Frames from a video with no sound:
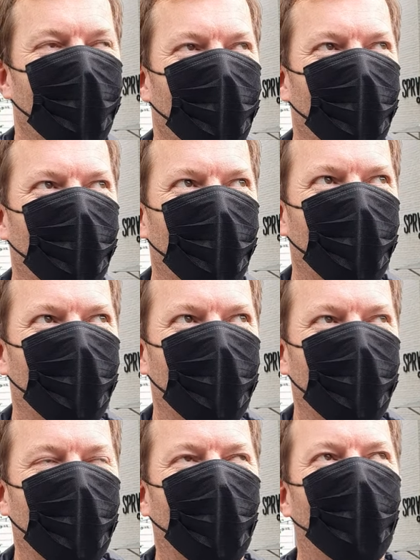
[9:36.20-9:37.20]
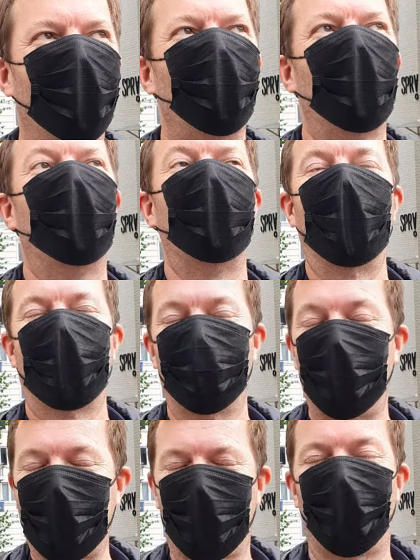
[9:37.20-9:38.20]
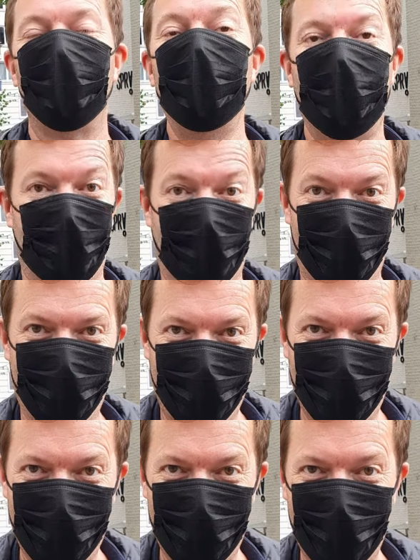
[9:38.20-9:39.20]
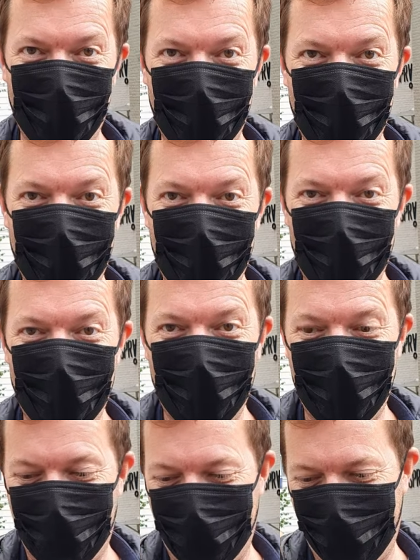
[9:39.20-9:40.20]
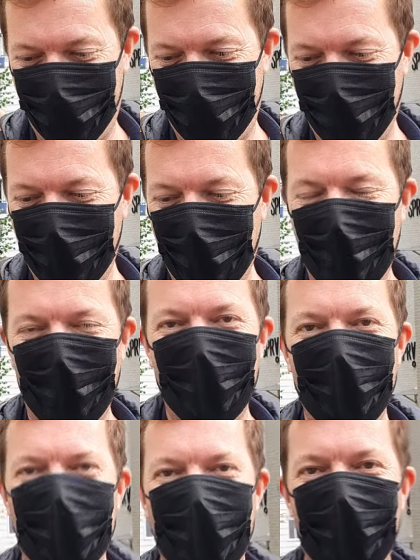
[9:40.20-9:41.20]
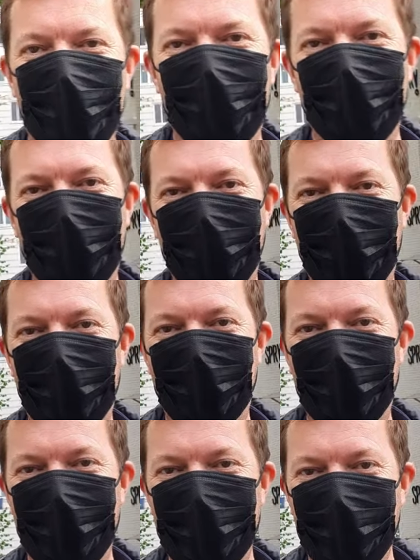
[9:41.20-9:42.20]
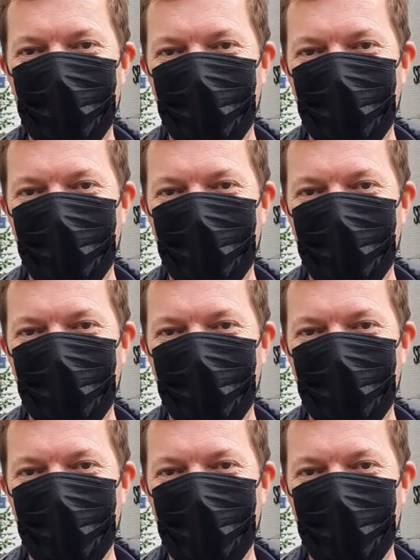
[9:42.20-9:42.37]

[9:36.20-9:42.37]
I will make it better for me. And what does that mean? You take off your...